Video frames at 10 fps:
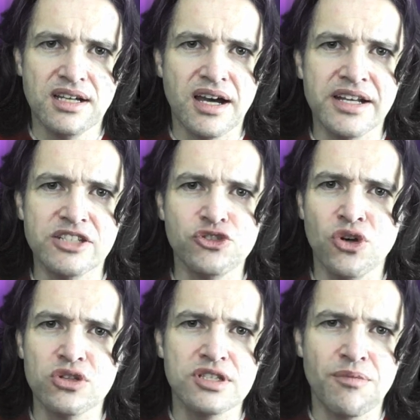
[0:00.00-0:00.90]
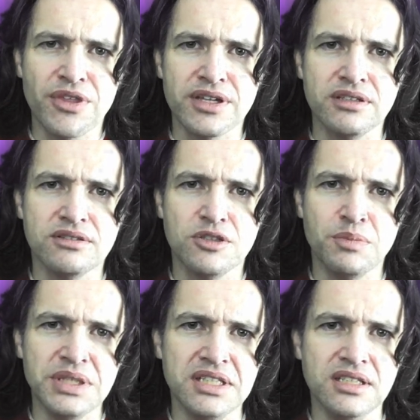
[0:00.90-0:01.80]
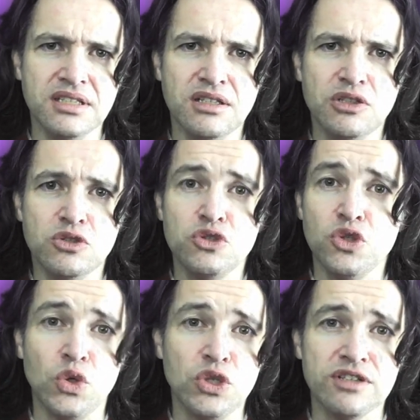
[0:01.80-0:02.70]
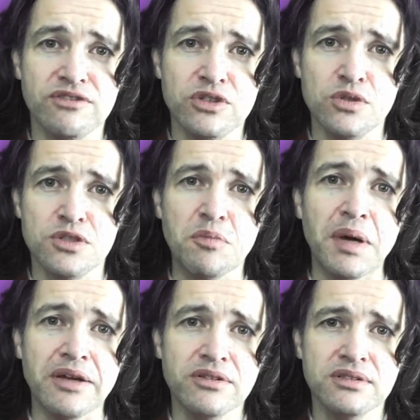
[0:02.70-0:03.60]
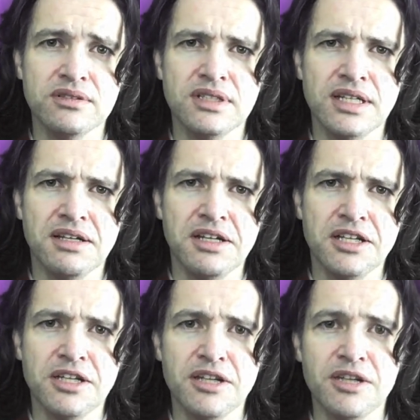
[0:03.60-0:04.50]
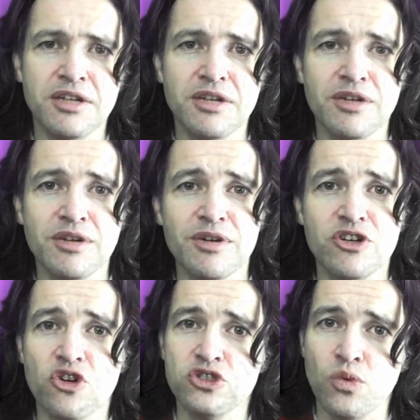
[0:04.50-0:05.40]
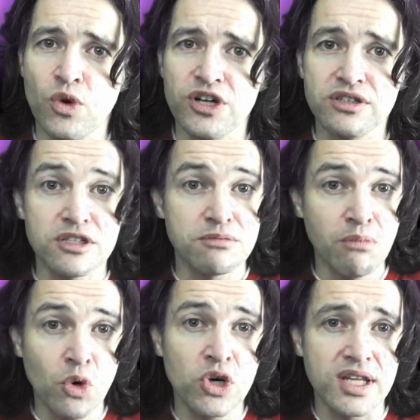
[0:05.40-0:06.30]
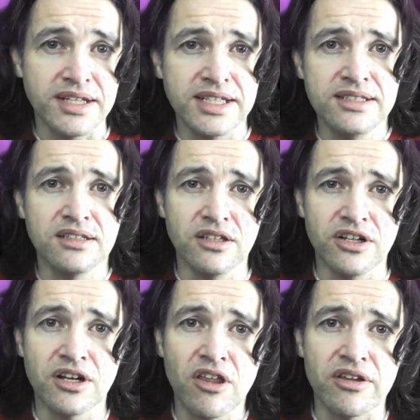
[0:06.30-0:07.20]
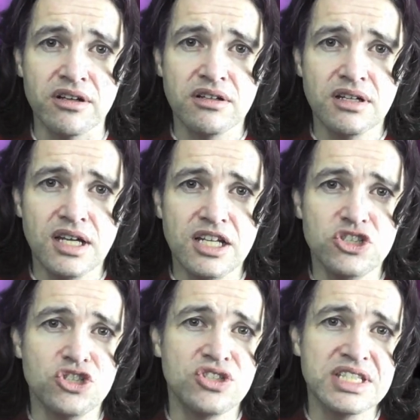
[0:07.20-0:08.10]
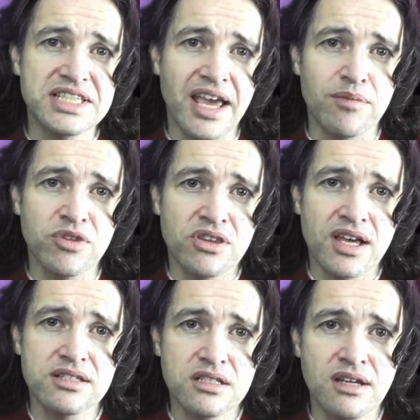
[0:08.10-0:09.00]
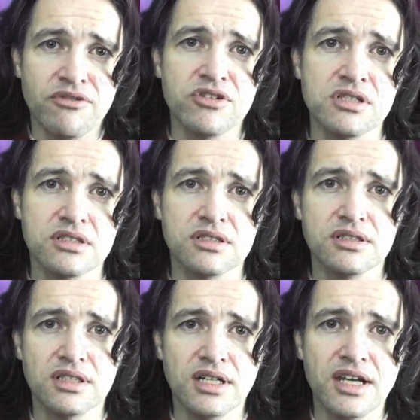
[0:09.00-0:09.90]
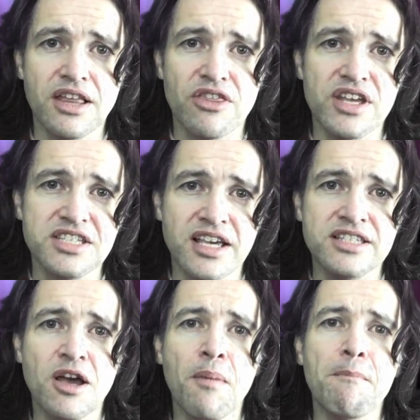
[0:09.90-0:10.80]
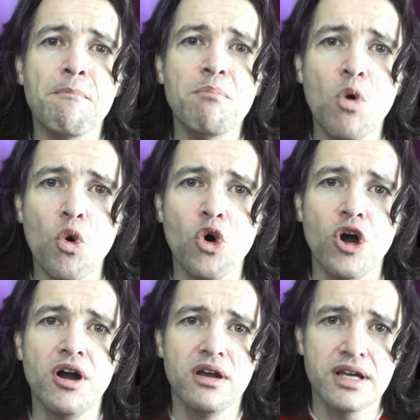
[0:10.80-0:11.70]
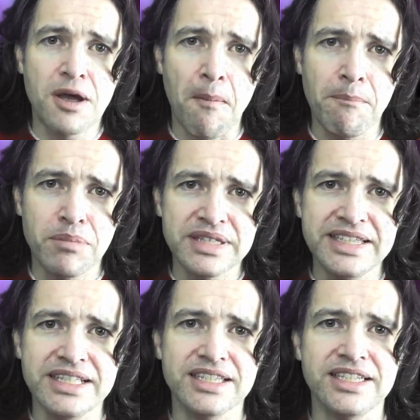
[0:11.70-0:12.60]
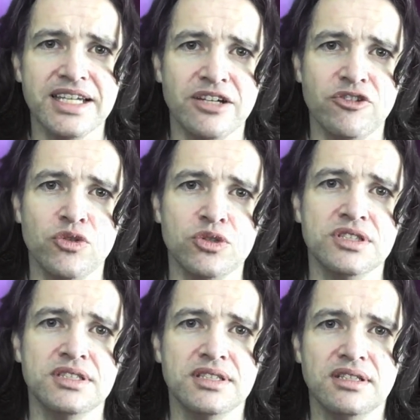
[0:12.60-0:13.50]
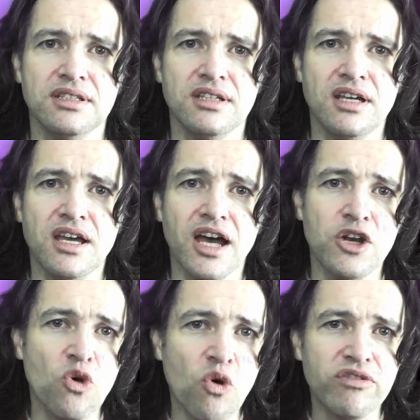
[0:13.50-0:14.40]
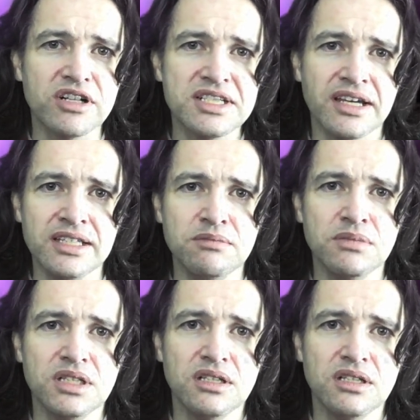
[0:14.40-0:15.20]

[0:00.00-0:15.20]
and it's not something to be too confused about. Just when you come across a word that's more lenited than another, just accept that that's the difference. This is more completely eroded, and over time